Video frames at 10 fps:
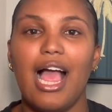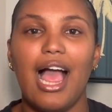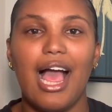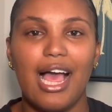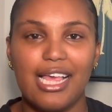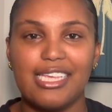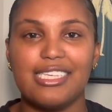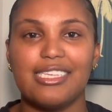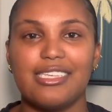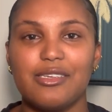as
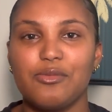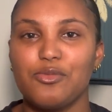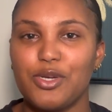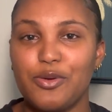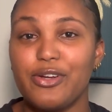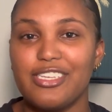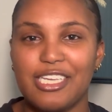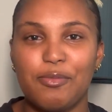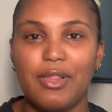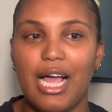we were
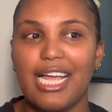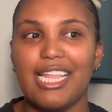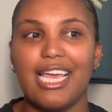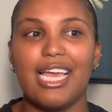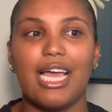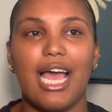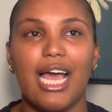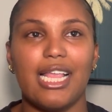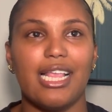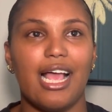zip lining.
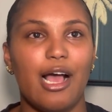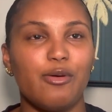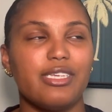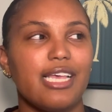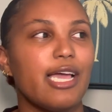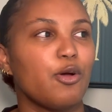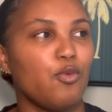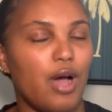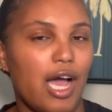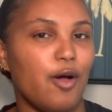And I was like,
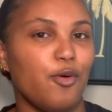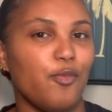wow,